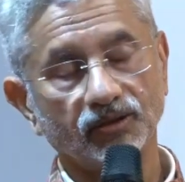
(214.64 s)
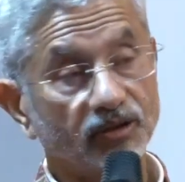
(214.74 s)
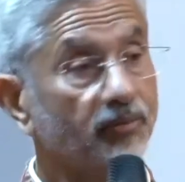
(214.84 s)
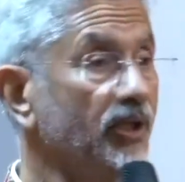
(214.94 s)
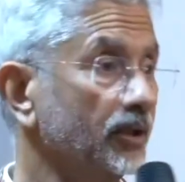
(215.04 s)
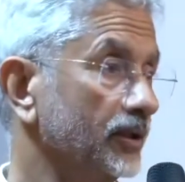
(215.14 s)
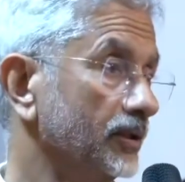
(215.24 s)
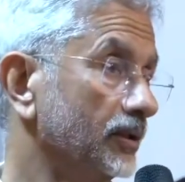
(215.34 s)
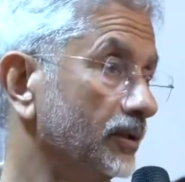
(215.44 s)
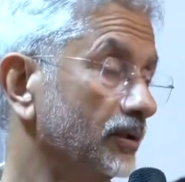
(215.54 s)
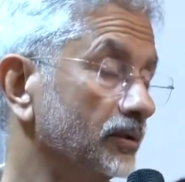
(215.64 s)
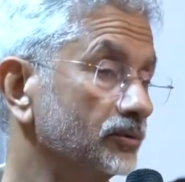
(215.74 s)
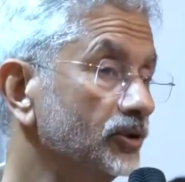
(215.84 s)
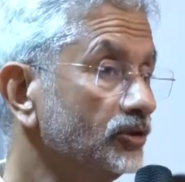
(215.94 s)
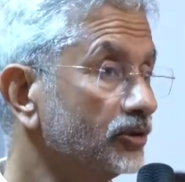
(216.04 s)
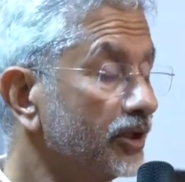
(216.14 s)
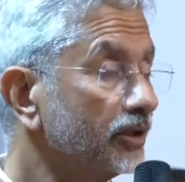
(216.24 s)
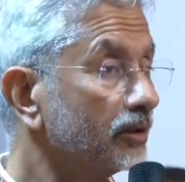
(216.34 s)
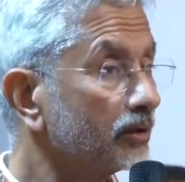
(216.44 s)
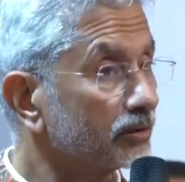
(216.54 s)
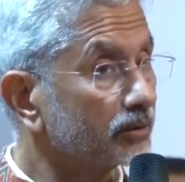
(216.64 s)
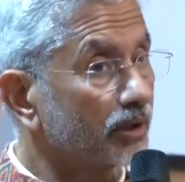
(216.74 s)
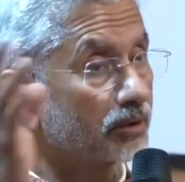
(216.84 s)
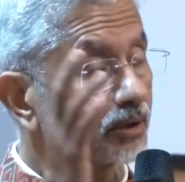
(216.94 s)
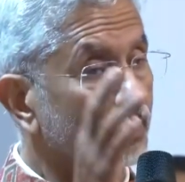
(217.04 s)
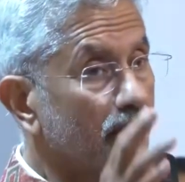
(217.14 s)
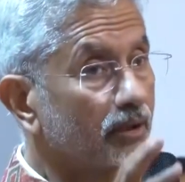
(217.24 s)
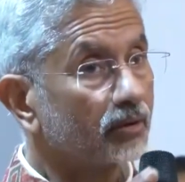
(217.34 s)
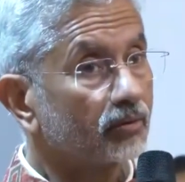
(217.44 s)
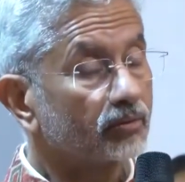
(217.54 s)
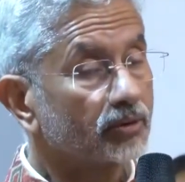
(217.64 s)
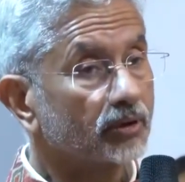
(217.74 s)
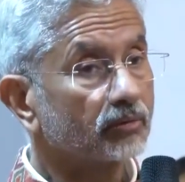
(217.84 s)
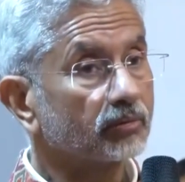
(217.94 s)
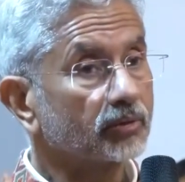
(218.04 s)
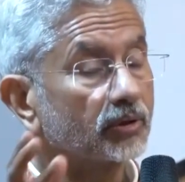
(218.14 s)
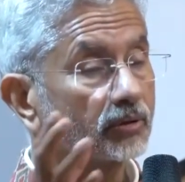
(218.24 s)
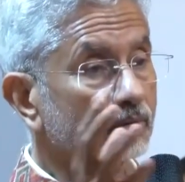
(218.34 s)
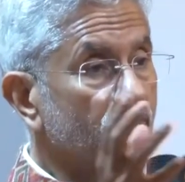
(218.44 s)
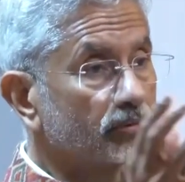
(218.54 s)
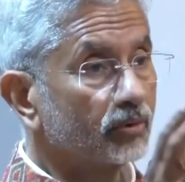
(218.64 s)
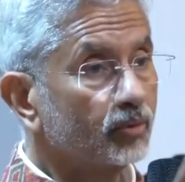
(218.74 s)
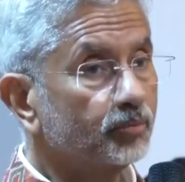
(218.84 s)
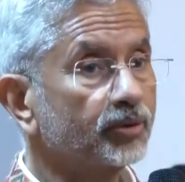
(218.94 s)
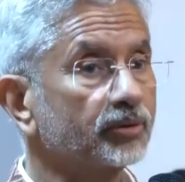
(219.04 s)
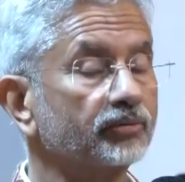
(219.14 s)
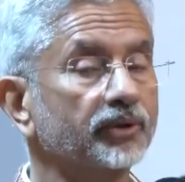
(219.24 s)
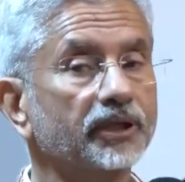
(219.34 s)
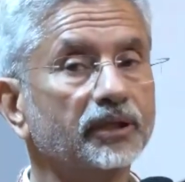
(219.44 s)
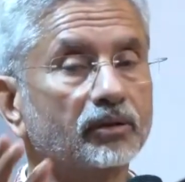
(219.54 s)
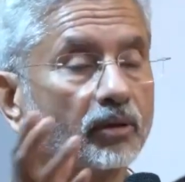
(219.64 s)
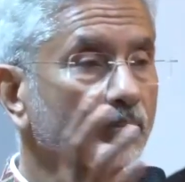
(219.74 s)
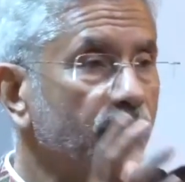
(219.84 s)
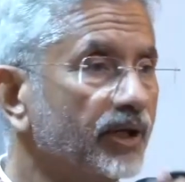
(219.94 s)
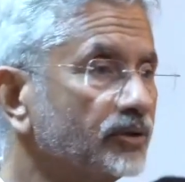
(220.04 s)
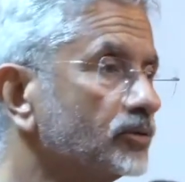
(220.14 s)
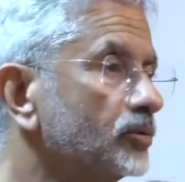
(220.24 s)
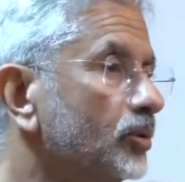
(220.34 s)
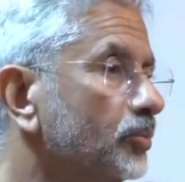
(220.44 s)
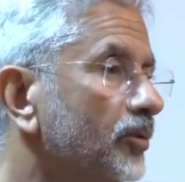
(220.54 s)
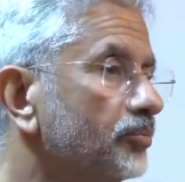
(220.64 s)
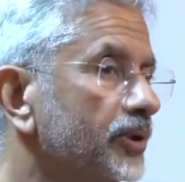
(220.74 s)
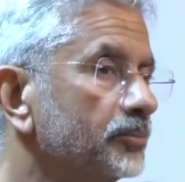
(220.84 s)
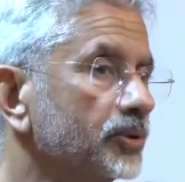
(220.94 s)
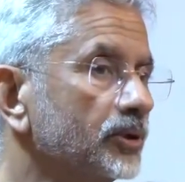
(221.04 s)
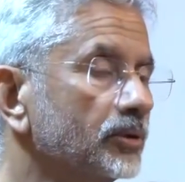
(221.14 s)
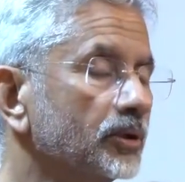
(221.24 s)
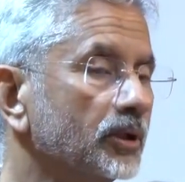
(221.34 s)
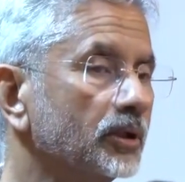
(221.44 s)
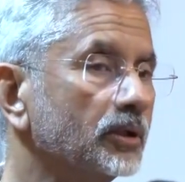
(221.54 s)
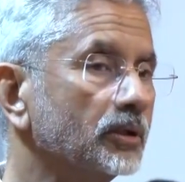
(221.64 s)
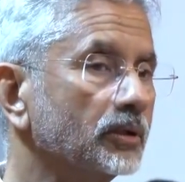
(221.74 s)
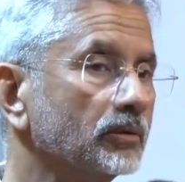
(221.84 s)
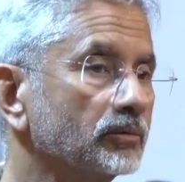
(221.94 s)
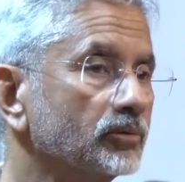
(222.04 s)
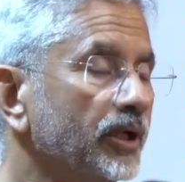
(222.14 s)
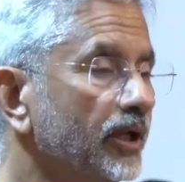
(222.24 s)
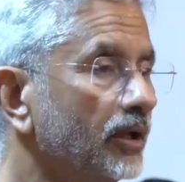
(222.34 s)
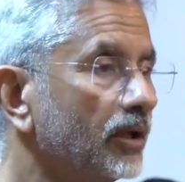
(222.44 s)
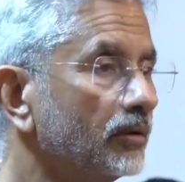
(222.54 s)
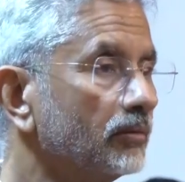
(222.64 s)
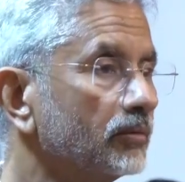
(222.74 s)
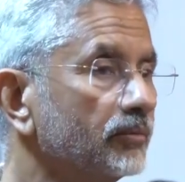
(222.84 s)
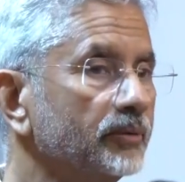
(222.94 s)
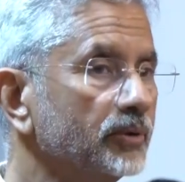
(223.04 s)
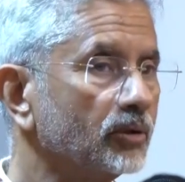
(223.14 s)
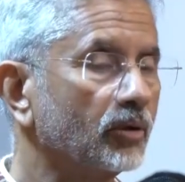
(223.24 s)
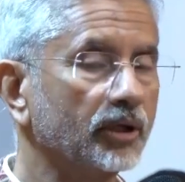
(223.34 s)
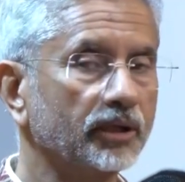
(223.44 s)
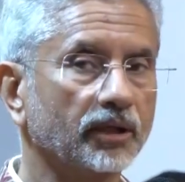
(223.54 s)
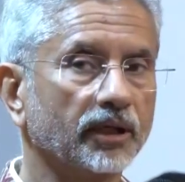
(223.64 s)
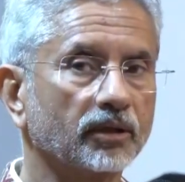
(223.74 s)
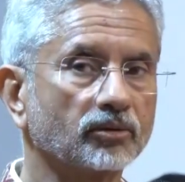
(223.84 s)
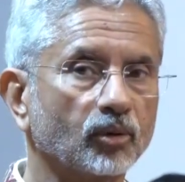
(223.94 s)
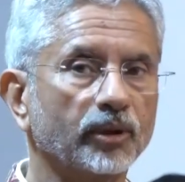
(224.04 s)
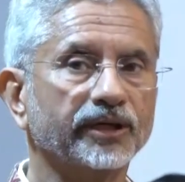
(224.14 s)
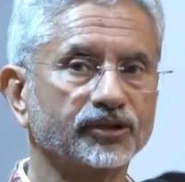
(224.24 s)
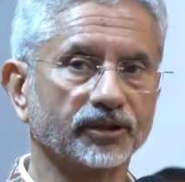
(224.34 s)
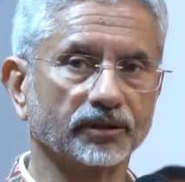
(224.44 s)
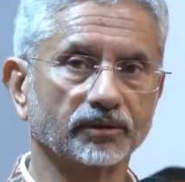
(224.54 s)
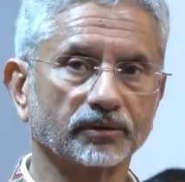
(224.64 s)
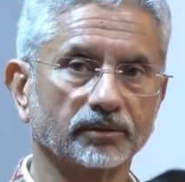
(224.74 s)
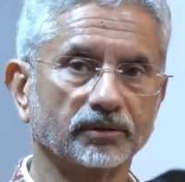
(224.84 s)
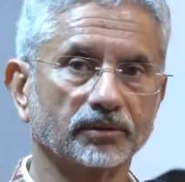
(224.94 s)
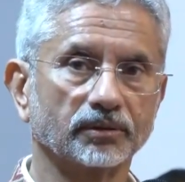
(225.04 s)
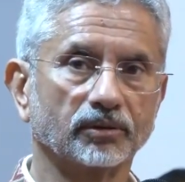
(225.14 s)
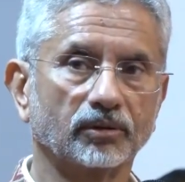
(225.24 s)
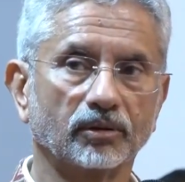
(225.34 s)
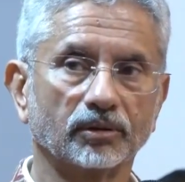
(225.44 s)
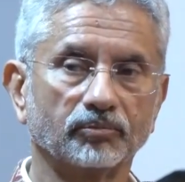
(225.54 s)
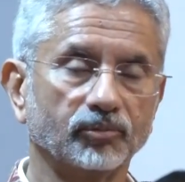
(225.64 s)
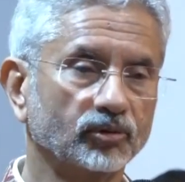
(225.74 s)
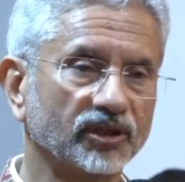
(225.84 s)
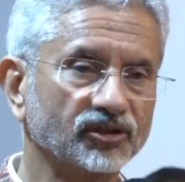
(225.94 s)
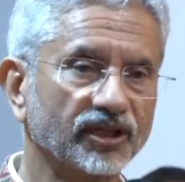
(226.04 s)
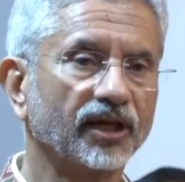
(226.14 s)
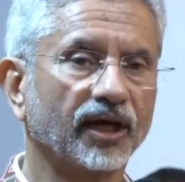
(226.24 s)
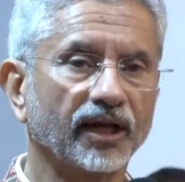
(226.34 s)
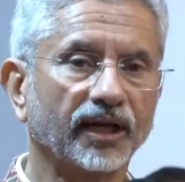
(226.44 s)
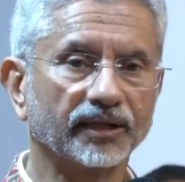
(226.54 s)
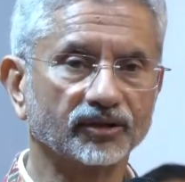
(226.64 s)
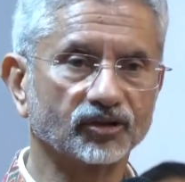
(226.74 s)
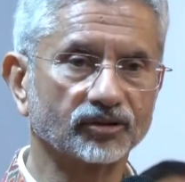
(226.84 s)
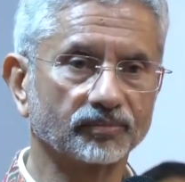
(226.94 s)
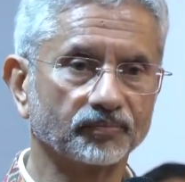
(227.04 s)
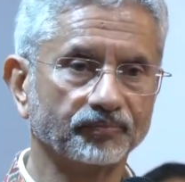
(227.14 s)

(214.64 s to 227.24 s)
Similarly, just think that the group, very complex group of people, today we will call it like a coalition, or you can say alliance,